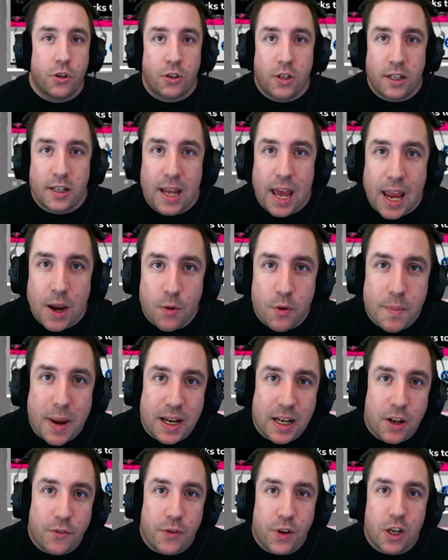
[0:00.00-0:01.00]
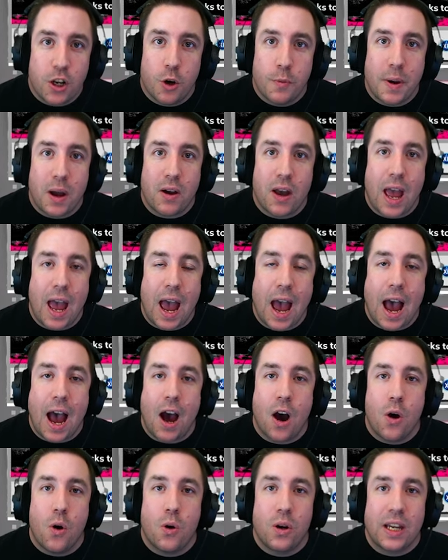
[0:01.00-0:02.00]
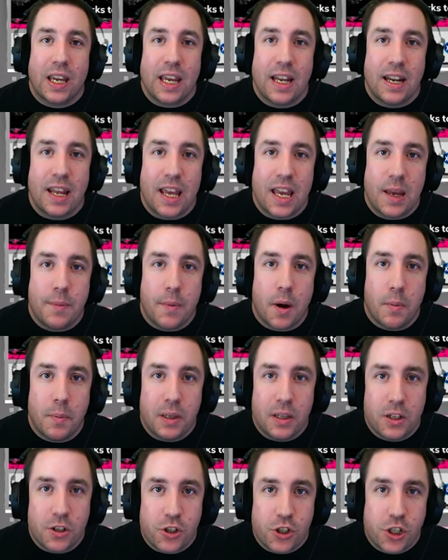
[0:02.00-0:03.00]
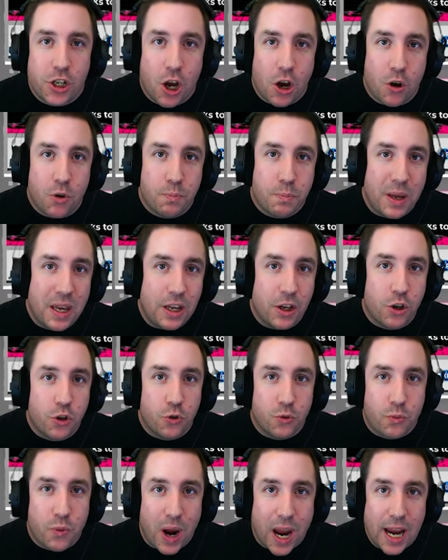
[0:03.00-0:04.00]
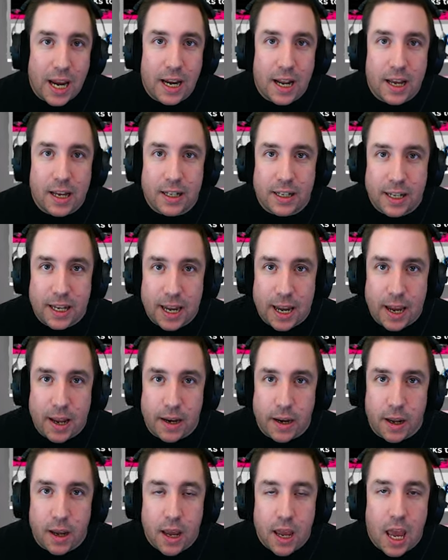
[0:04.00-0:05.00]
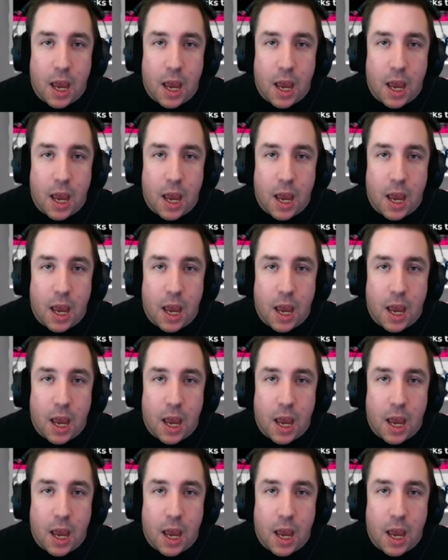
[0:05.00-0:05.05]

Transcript: So today we're making a video about how can M L B The Show be great again?